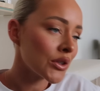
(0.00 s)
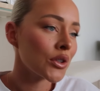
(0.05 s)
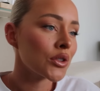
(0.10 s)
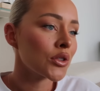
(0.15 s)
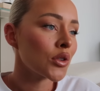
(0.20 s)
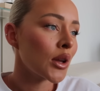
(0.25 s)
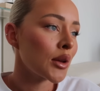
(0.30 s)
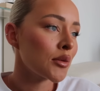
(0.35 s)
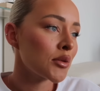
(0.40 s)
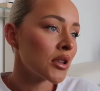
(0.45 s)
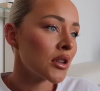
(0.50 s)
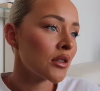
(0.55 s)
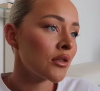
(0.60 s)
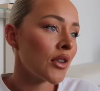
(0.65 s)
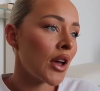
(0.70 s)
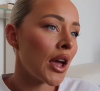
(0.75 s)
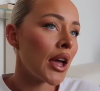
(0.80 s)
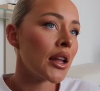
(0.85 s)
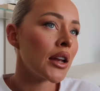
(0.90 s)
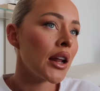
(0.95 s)
So I took him to the
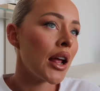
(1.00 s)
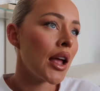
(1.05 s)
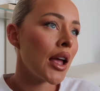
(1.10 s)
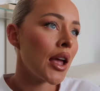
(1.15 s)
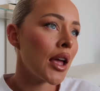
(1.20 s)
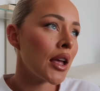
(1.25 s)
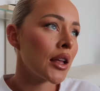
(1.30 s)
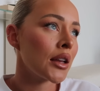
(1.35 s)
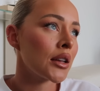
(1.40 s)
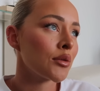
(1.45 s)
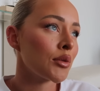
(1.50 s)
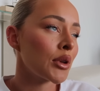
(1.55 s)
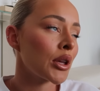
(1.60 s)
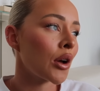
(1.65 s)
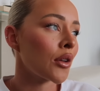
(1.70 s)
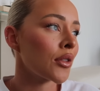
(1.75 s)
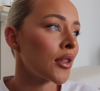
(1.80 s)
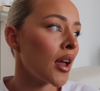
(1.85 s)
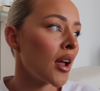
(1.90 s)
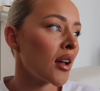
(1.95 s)
vet and we
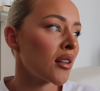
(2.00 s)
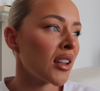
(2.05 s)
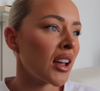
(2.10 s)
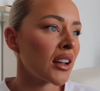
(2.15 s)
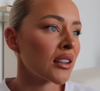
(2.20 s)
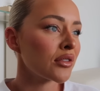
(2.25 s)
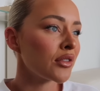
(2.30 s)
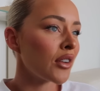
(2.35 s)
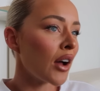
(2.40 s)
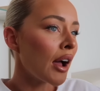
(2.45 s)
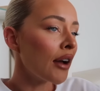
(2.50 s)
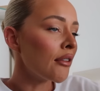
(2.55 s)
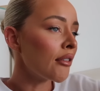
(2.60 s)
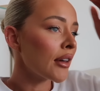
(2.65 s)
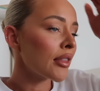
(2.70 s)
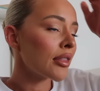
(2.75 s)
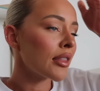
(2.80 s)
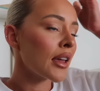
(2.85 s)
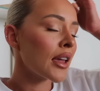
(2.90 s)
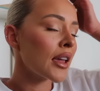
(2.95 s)
got there at like 5,
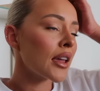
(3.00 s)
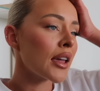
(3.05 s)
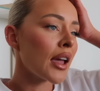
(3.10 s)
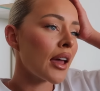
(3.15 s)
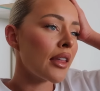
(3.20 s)
I think.